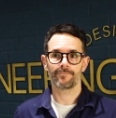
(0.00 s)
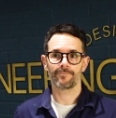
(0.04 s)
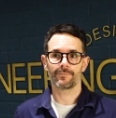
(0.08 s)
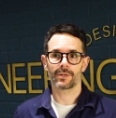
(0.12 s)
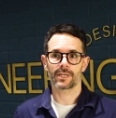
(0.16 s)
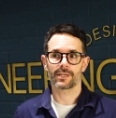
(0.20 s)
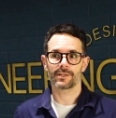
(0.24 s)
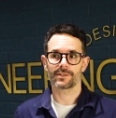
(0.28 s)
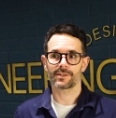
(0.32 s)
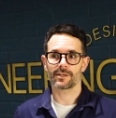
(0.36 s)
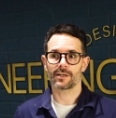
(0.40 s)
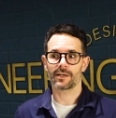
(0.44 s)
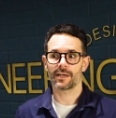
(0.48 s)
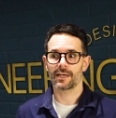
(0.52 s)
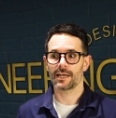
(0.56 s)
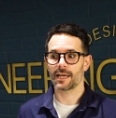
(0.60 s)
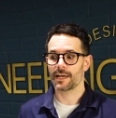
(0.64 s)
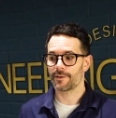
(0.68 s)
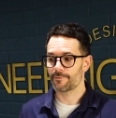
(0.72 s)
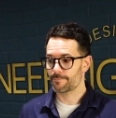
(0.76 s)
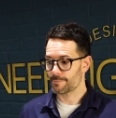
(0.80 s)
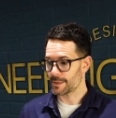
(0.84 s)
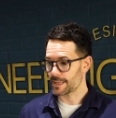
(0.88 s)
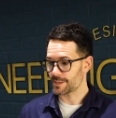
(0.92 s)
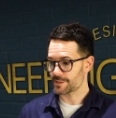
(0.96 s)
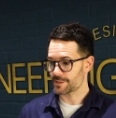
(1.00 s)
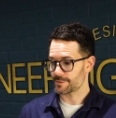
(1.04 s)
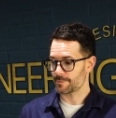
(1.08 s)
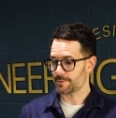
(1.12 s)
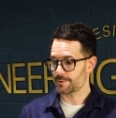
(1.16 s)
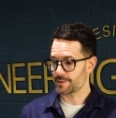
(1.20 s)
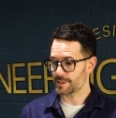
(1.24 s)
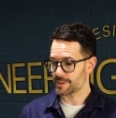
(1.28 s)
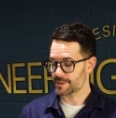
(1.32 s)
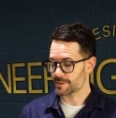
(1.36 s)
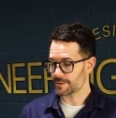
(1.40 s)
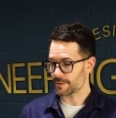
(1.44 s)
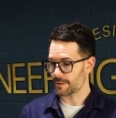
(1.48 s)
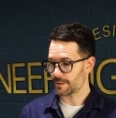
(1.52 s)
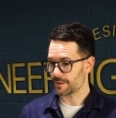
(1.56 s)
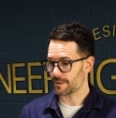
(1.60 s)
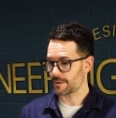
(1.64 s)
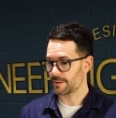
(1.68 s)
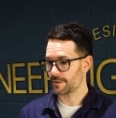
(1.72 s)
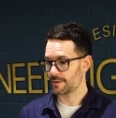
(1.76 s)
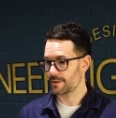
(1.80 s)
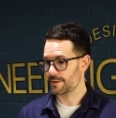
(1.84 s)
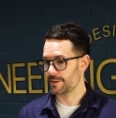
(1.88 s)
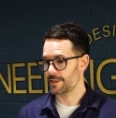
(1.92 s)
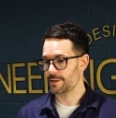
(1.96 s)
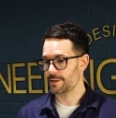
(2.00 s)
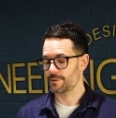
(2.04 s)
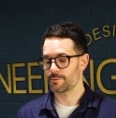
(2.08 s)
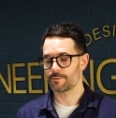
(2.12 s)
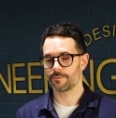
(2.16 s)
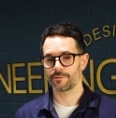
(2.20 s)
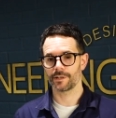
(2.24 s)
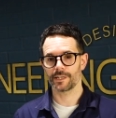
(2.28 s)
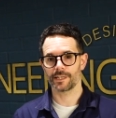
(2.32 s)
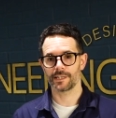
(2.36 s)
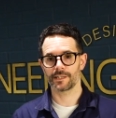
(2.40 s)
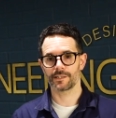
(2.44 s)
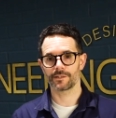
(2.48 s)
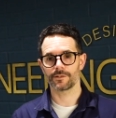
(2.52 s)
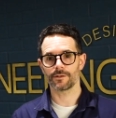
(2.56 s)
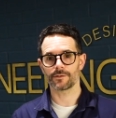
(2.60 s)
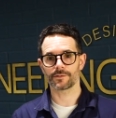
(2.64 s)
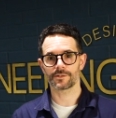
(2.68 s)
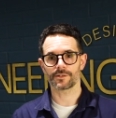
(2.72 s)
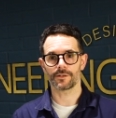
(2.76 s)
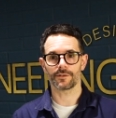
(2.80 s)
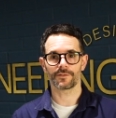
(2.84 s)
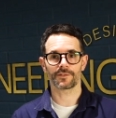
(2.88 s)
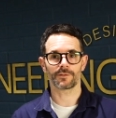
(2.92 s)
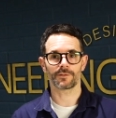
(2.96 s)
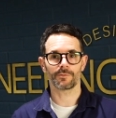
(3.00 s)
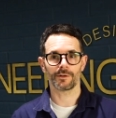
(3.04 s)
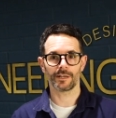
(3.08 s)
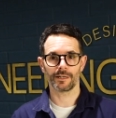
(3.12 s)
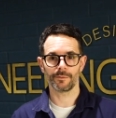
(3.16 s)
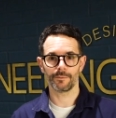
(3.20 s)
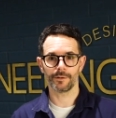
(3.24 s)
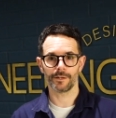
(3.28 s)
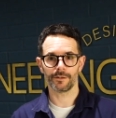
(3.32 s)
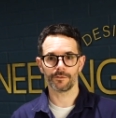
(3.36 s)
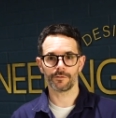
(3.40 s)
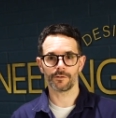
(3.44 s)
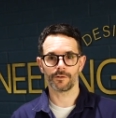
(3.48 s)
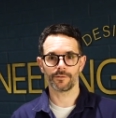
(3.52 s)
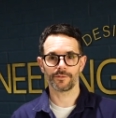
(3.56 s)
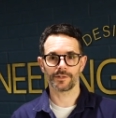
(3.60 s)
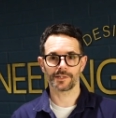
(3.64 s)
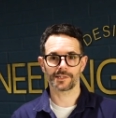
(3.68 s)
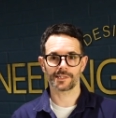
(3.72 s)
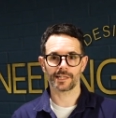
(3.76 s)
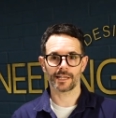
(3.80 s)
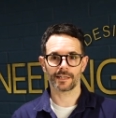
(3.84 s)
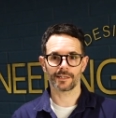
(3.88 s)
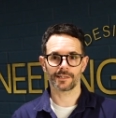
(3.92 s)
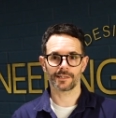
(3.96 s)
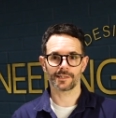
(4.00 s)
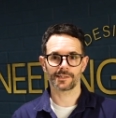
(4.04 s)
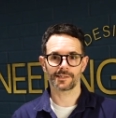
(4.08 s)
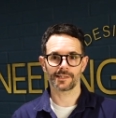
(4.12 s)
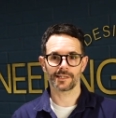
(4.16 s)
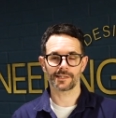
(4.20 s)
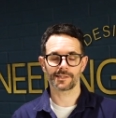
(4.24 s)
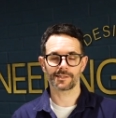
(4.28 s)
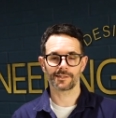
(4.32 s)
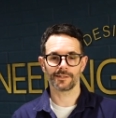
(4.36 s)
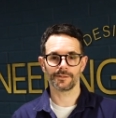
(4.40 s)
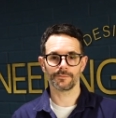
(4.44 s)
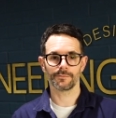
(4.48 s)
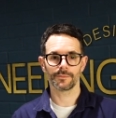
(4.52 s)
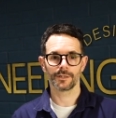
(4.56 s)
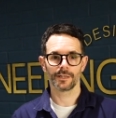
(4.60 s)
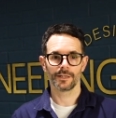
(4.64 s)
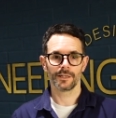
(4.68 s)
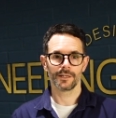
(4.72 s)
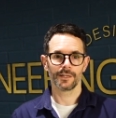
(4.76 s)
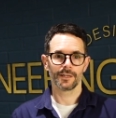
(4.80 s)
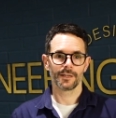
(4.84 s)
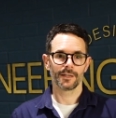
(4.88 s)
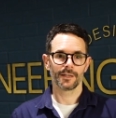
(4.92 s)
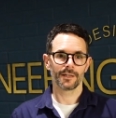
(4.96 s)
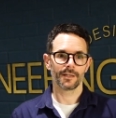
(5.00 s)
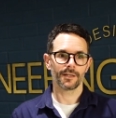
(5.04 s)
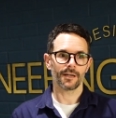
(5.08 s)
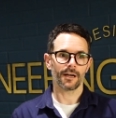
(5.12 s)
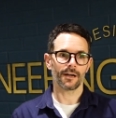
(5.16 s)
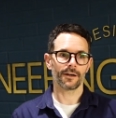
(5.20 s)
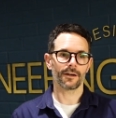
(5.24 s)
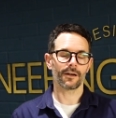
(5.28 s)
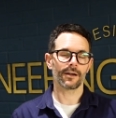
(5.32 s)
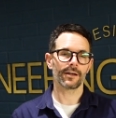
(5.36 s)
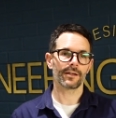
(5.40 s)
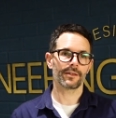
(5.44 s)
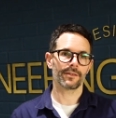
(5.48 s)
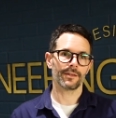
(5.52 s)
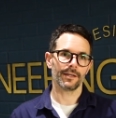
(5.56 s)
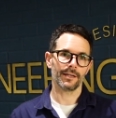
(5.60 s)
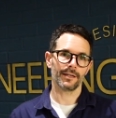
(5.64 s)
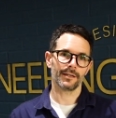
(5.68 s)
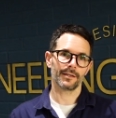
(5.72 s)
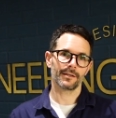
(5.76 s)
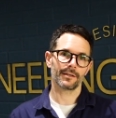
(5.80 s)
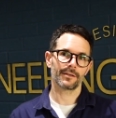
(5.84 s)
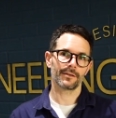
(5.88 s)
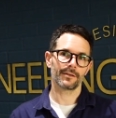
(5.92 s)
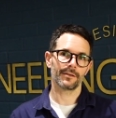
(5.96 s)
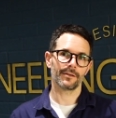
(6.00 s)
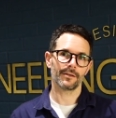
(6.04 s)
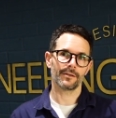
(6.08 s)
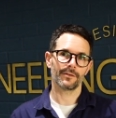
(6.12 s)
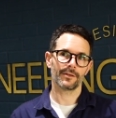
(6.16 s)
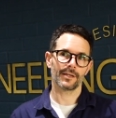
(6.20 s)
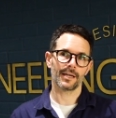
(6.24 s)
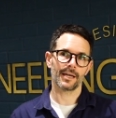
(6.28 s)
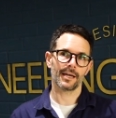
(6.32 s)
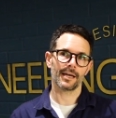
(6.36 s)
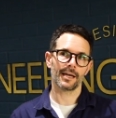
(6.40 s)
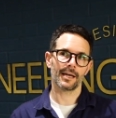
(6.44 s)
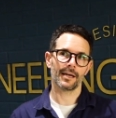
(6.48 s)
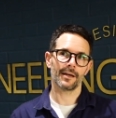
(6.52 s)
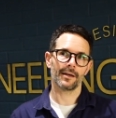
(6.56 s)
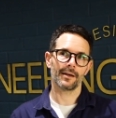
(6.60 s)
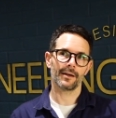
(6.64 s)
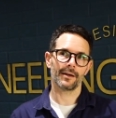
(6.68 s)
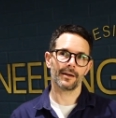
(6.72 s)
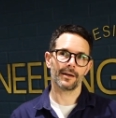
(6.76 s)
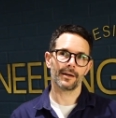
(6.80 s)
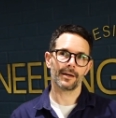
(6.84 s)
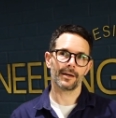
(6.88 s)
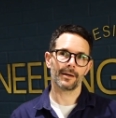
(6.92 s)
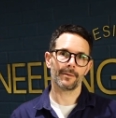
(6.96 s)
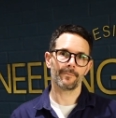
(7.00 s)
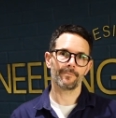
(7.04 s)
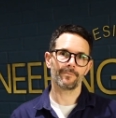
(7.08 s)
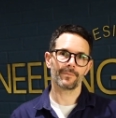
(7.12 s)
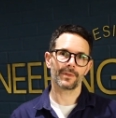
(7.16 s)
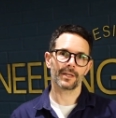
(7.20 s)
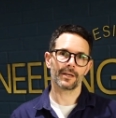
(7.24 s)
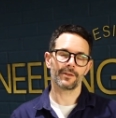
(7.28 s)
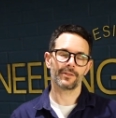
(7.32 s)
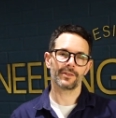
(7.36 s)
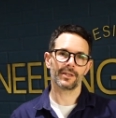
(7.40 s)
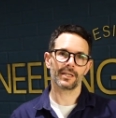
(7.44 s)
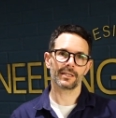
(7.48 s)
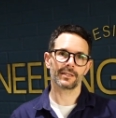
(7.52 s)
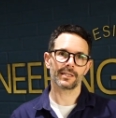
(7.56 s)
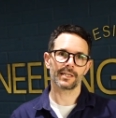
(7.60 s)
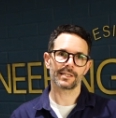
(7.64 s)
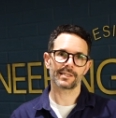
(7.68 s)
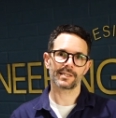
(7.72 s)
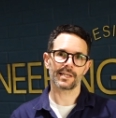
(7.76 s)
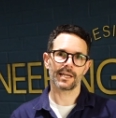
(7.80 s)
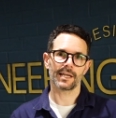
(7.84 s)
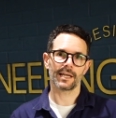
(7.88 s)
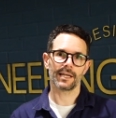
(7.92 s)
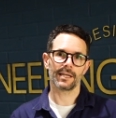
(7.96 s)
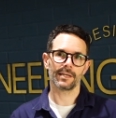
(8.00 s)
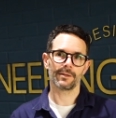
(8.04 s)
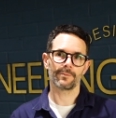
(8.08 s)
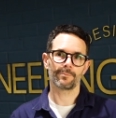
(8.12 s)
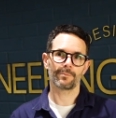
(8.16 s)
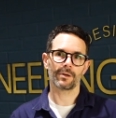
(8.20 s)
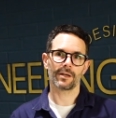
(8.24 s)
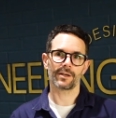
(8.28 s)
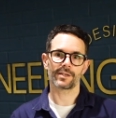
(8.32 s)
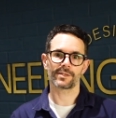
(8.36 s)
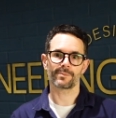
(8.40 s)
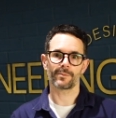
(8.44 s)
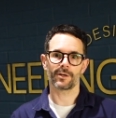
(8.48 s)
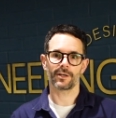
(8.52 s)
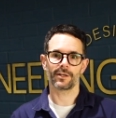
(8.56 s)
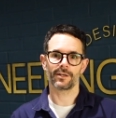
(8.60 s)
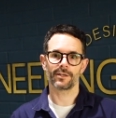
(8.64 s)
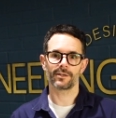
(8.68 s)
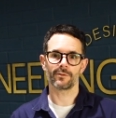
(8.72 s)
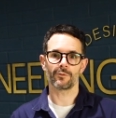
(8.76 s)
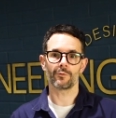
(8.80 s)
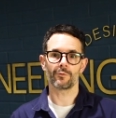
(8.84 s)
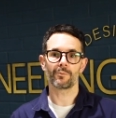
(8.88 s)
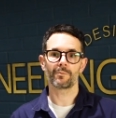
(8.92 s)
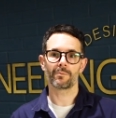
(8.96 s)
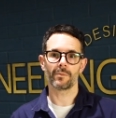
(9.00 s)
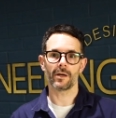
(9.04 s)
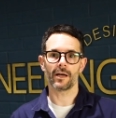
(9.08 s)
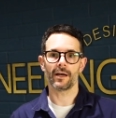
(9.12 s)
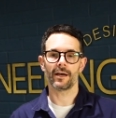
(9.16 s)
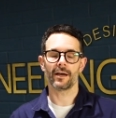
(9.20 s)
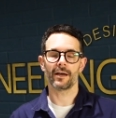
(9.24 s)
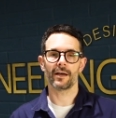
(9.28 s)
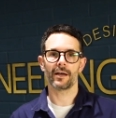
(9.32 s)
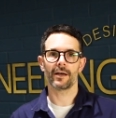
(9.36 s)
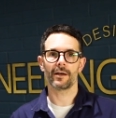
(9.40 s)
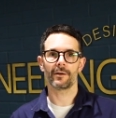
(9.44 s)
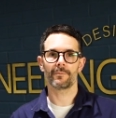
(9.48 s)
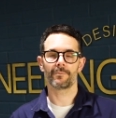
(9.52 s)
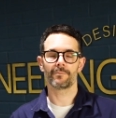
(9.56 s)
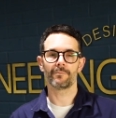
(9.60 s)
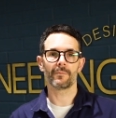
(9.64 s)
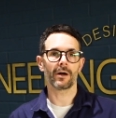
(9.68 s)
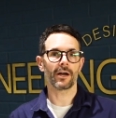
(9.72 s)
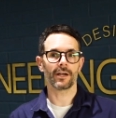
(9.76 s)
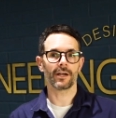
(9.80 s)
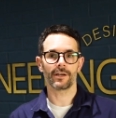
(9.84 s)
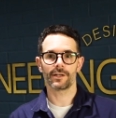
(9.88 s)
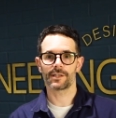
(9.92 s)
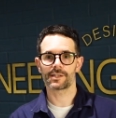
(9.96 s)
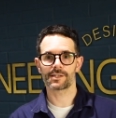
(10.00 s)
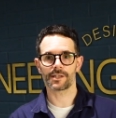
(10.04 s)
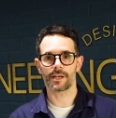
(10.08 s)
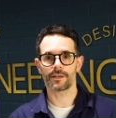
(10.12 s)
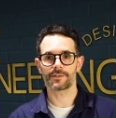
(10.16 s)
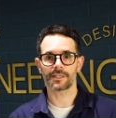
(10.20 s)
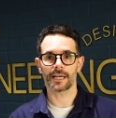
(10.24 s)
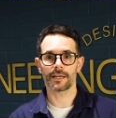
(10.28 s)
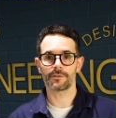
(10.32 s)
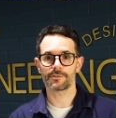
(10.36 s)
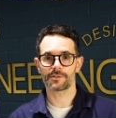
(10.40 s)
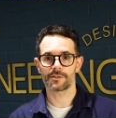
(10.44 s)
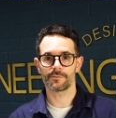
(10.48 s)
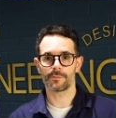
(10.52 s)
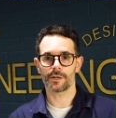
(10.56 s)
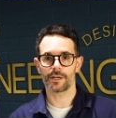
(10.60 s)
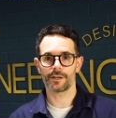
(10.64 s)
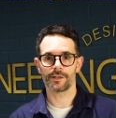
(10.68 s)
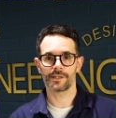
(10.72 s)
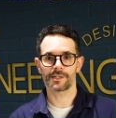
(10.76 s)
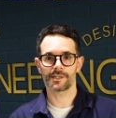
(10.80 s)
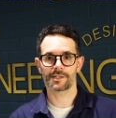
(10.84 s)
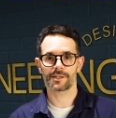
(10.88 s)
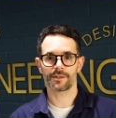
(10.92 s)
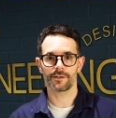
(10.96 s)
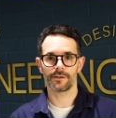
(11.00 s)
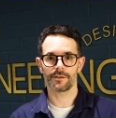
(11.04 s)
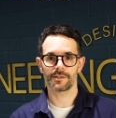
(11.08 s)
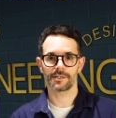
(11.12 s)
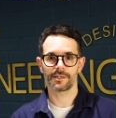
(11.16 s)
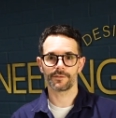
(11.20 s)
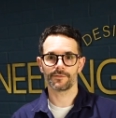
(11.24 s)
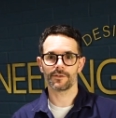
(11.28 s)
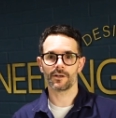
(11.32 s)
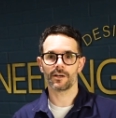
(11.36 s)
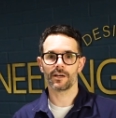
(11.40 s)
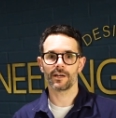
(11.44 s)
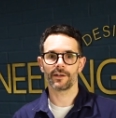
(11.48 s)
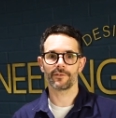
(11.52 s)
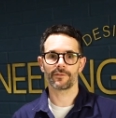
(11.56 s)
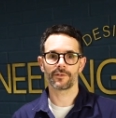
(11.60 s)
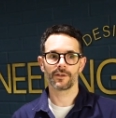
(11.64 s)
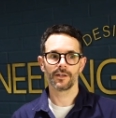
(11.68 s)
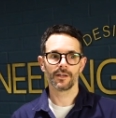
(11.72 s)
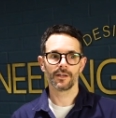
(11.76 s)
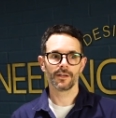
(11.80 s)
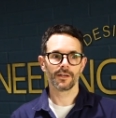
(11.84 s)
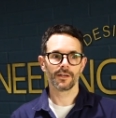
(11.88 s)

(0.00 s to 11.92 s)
Because I have PASM on this car and it already knocks off 20 mil off the standard system. And I think that they're, I think they say plus minus, or minus, down to minus 35.